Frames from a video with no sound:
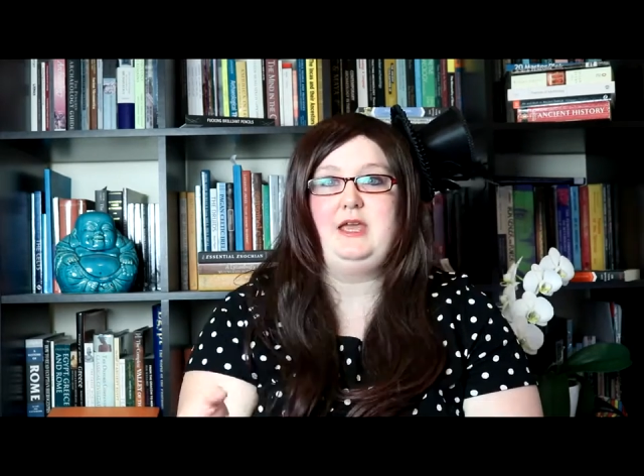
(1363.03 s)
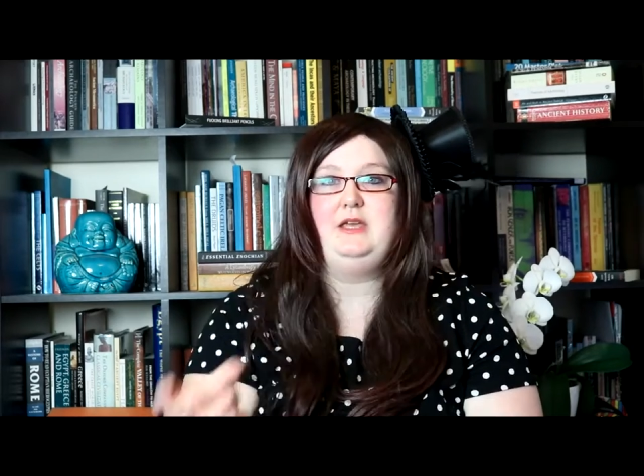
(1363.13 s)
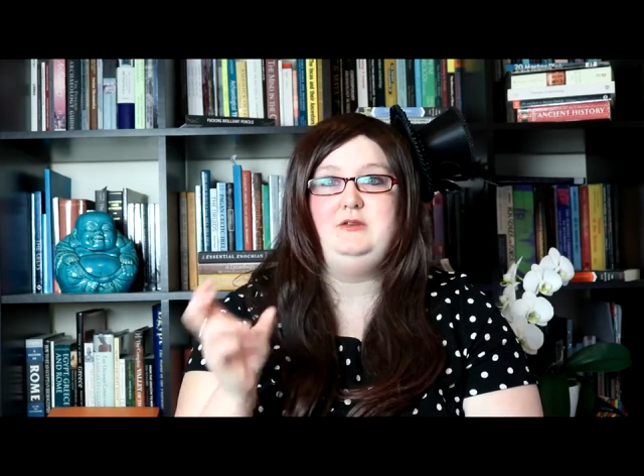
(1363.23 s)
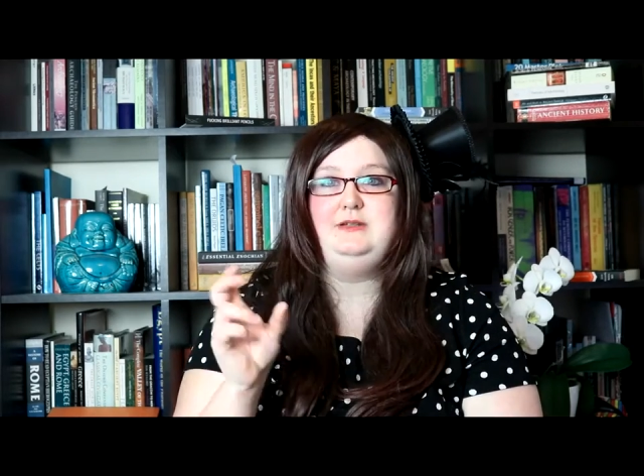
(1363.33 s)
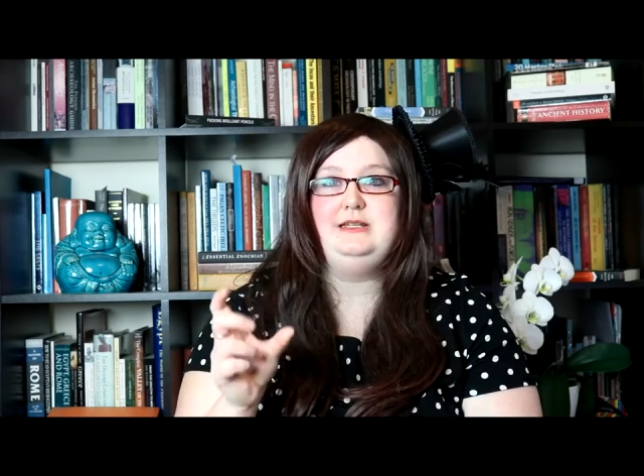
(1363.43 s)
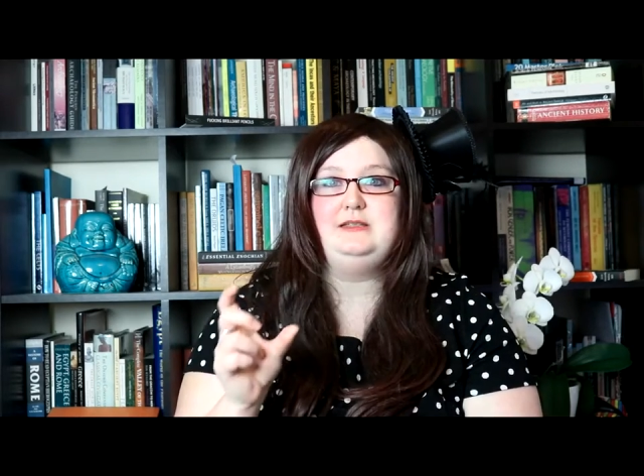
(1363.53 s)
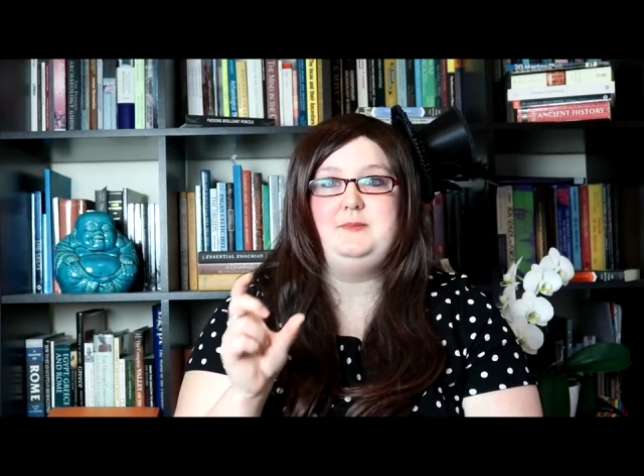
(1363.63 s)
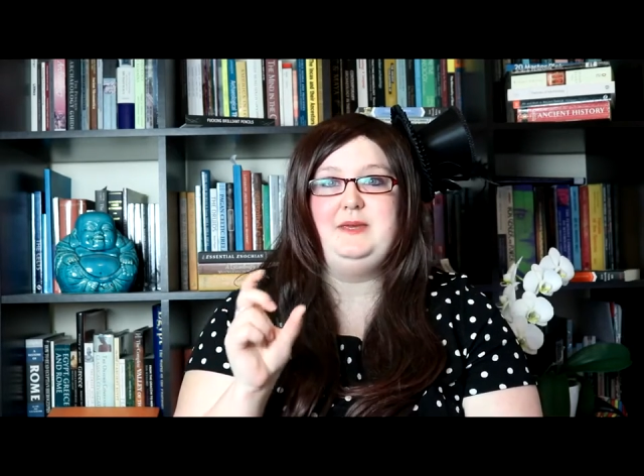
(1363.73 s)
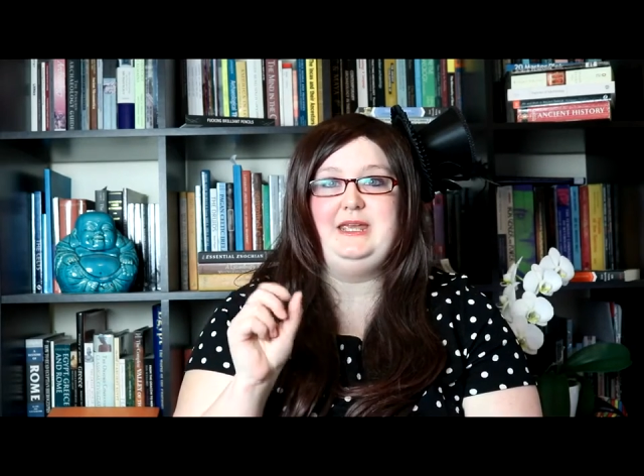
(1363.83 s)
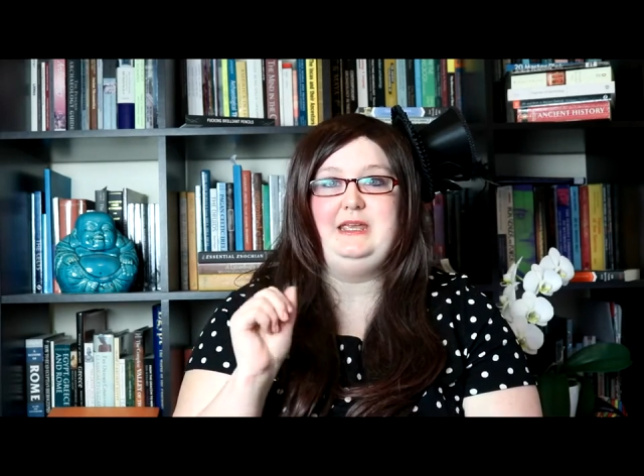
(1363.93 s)
You need to
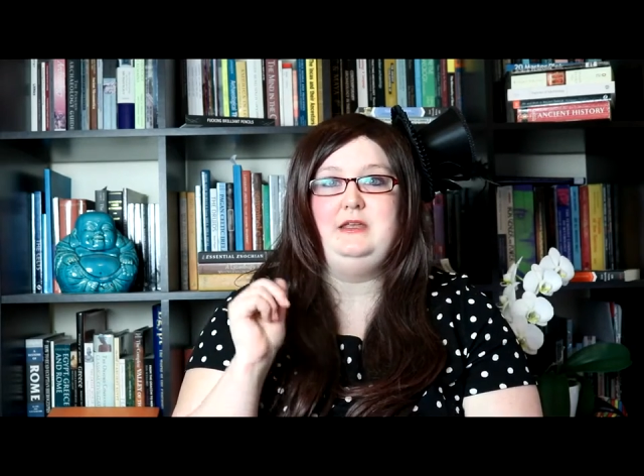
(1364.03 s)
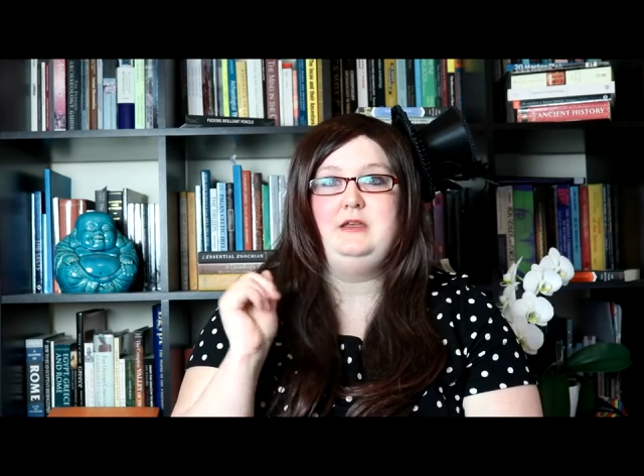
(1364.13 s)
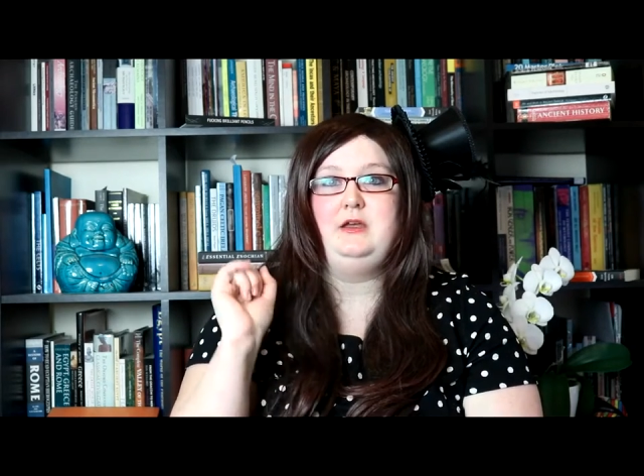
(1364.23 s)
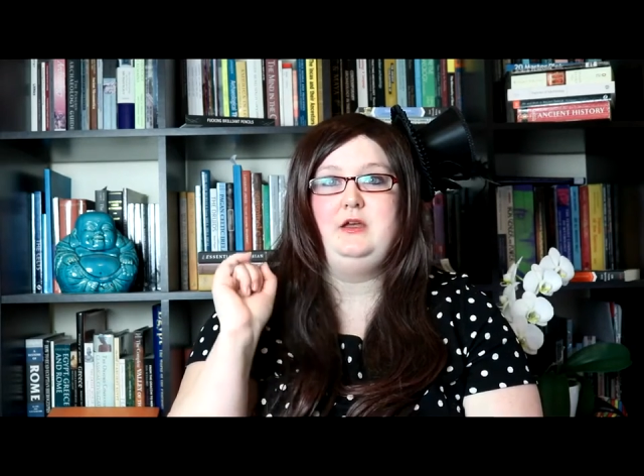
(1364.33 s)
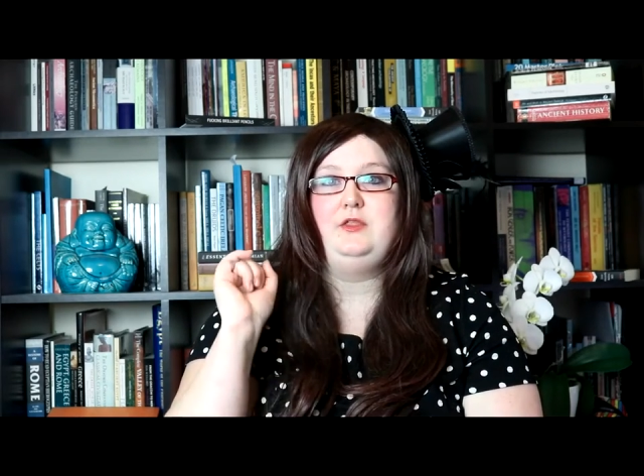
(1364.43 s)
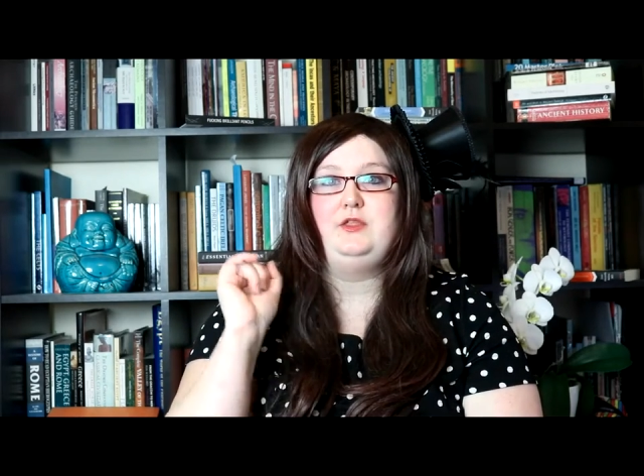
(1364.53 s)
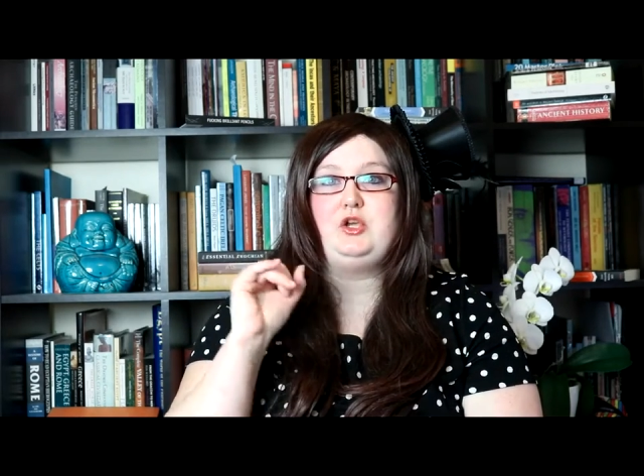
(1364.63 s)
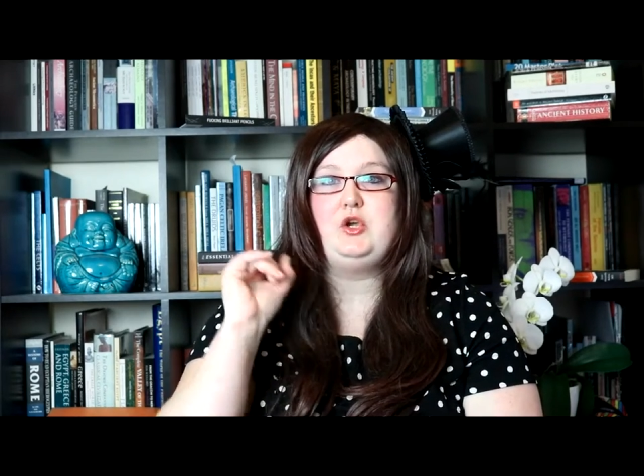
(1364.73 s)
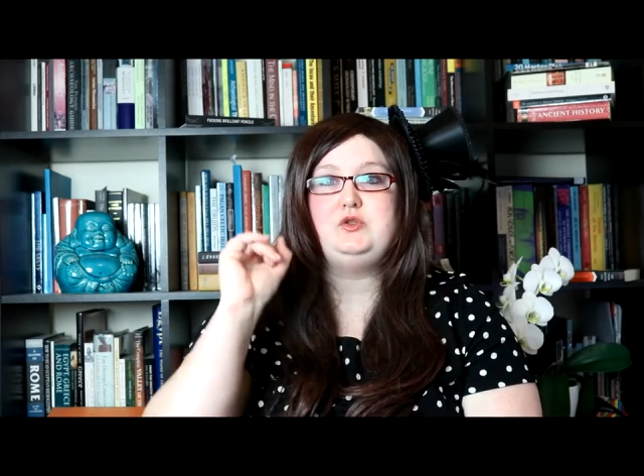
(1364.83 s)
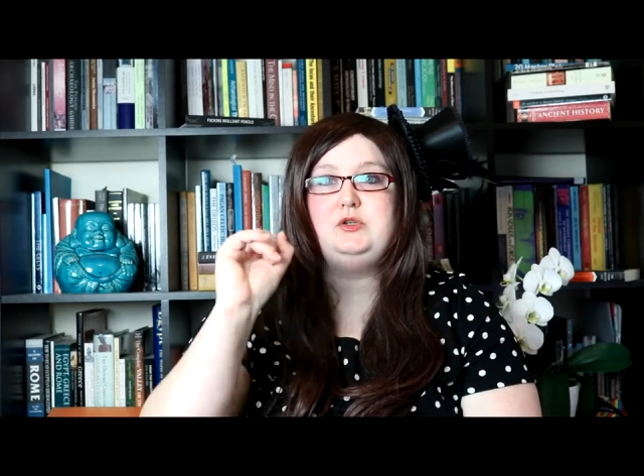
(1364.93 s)
be the
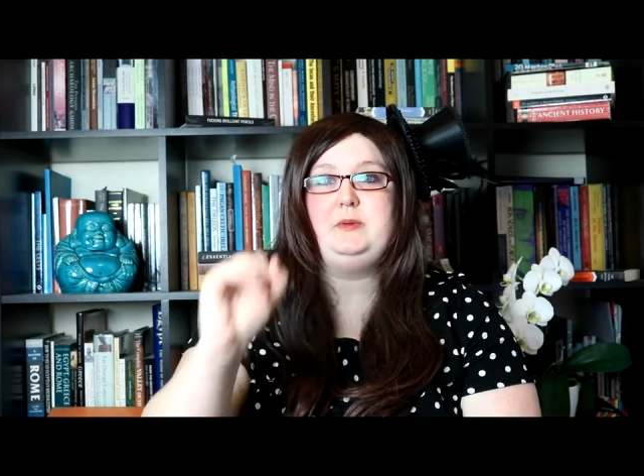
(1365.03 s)
go-to